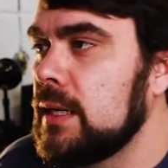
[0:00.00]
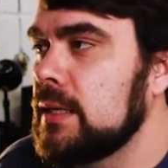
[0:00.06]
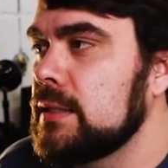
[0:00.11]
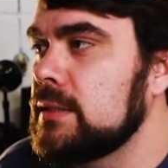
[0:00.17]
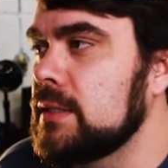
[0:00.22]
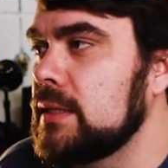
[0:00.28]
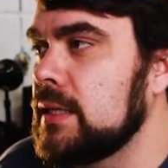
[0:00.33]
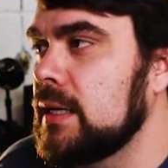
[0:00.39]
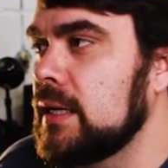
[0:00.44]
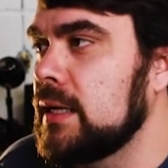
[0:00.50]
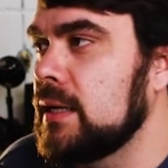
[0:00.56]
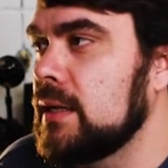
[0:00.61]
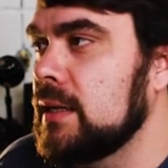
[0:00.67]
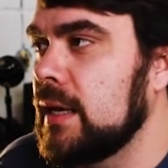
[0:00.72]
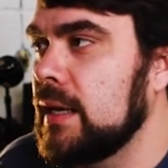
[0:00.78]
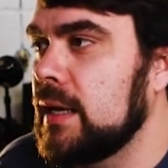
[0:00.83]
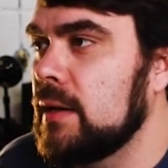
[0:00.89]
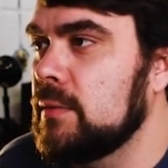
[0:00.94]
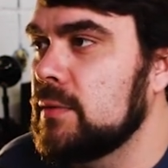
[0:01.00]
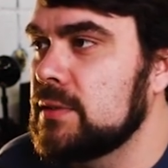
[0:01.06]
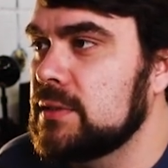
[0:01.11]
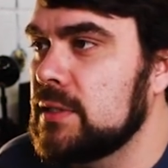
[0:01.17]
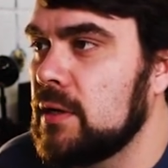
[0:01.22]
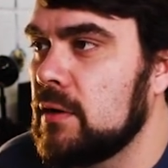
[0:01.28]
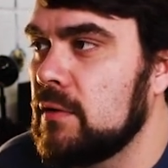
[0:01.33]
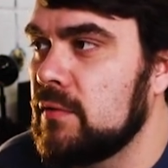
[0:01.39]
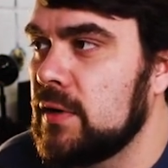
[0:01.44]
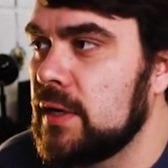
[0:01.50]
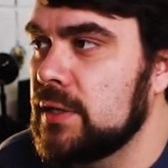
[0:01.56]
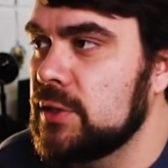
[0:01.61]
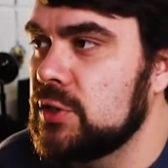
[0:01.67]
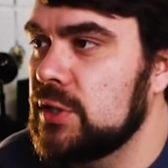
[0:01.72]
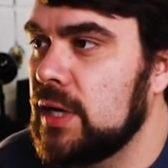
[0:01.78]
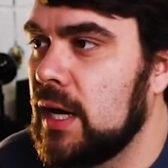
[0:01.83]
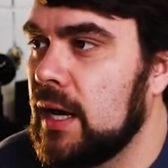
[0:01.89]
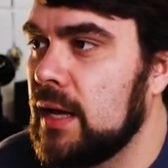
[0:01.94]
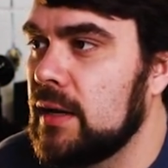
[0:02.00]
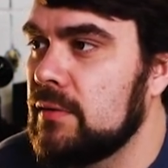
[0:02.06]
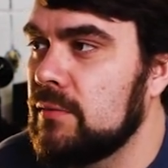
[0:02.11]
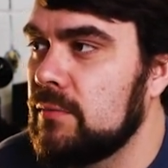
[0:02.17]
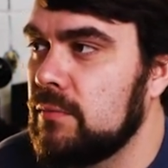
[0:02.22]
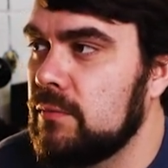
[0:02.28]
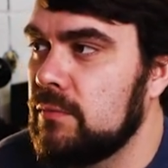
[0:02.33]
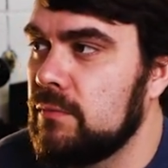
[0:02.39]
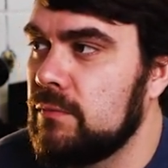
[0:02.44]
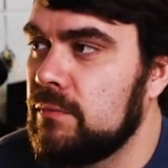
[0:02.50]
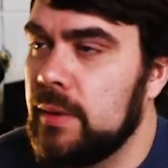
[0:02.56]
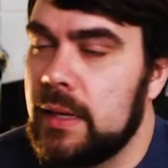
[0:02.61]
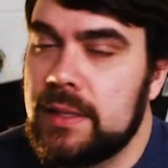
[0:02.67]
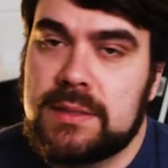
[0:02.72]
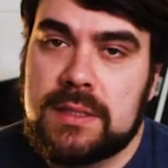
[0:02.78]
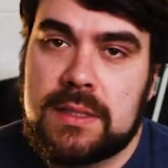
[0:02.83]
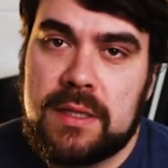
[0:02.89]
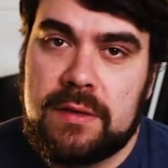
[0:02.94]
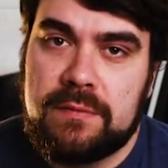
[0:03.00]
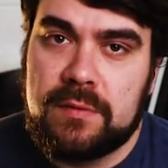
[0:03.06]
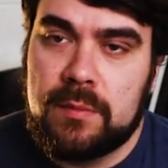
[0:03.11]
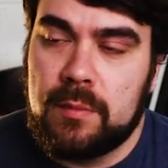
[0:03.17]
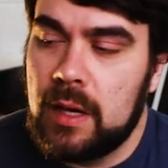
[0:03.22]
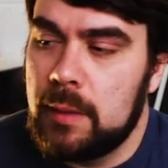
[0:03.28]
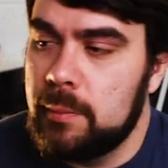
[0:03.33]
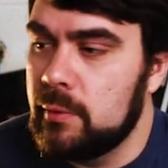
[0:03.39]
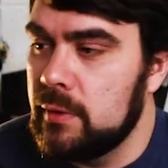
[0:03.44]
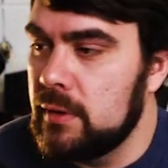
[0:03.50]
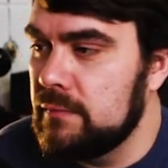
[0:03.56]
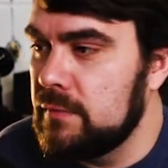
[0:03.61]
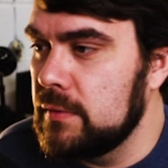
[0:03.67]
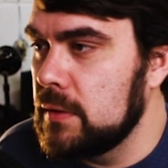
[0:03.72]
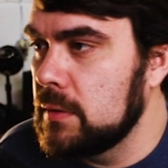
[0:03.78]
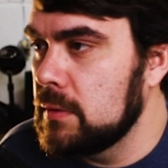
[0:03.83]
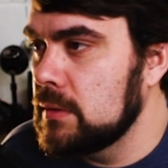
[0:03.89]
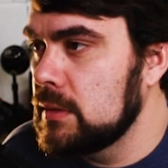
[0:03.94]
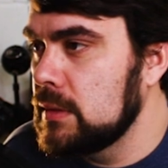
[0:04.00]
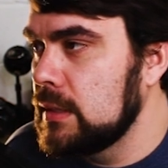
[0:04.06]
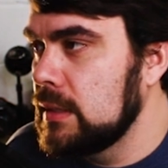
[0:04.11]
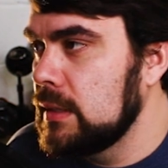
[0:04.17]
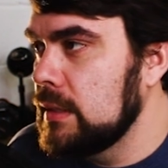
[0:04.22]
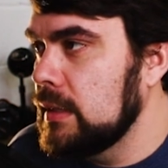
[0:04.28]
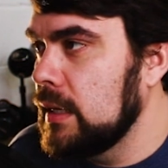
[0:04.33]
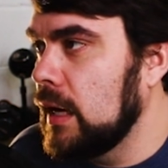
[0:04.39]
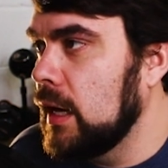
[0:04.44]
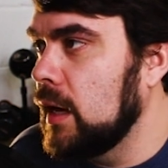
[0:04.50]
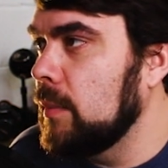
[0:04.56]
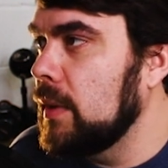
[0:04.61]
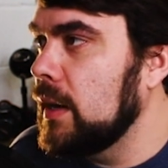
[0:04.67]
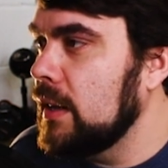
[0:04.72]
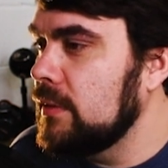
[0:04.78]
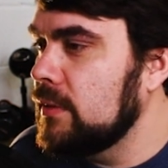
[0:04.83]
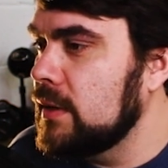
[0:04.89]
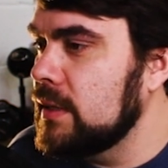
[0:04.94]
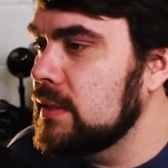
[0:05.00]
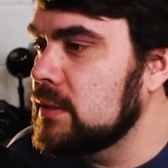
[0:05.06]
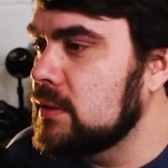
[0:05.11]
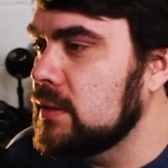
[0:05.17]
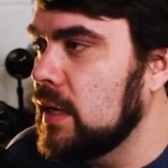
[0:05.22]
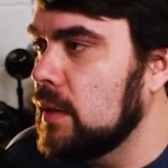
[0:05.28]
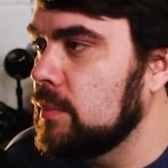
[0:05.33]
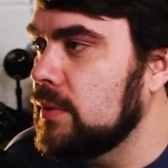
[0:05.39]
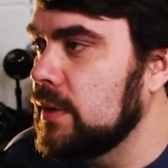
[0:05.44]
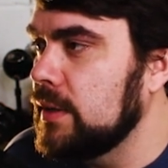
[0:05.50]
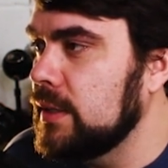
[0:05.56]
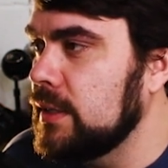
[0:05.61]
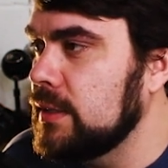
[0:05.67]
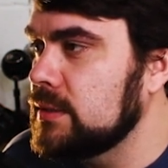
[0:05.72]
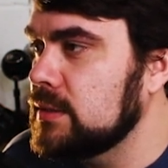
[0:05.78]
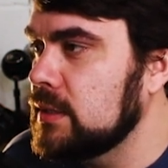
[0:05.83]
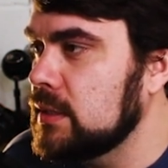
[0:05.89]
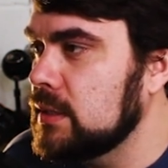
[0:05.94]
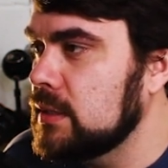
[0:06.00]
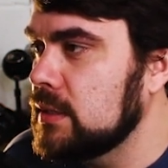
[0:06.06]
to get it like it was an overhead shot, basically from my point of view. And I thought it turned out pretty decent.